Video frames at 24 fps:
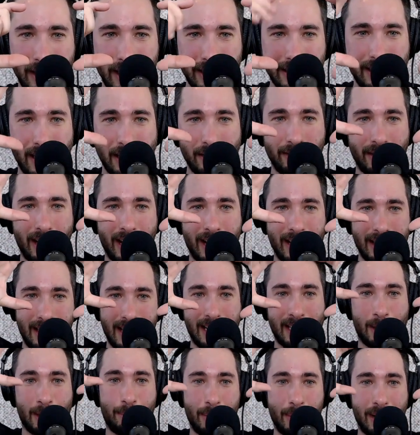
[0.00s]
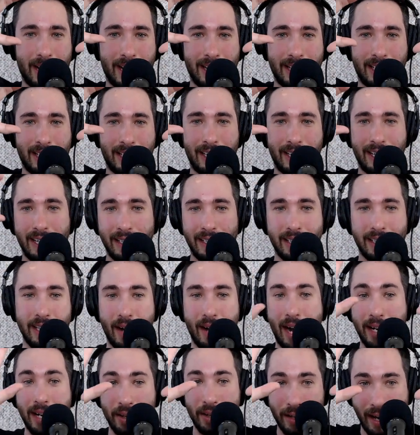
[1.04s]
Instead of like this big, and
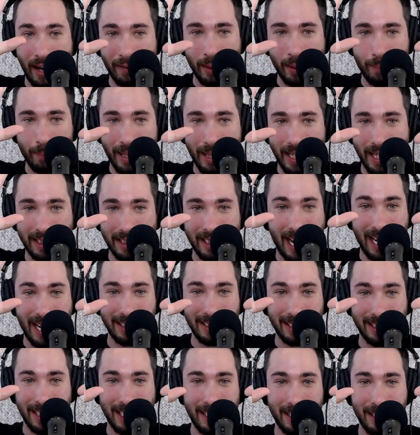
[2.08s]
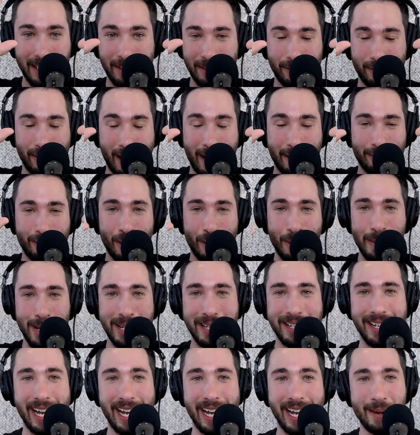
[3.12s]
you know, I don't have the biggest hands either, far
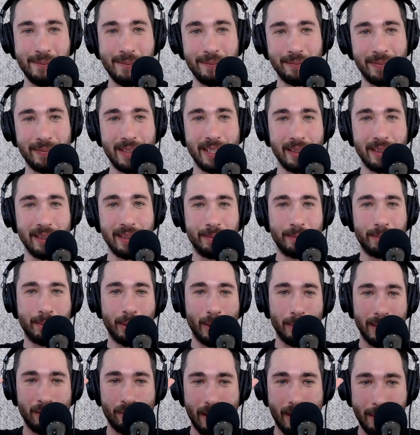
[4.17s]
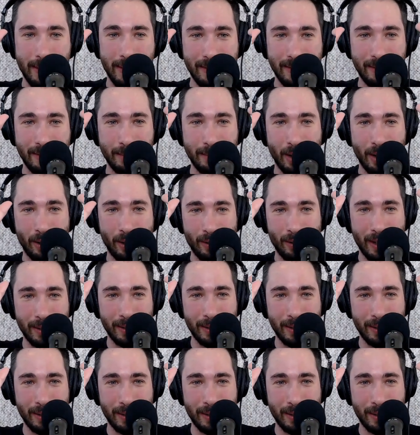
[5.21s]
from it. Um, that probably remnant more.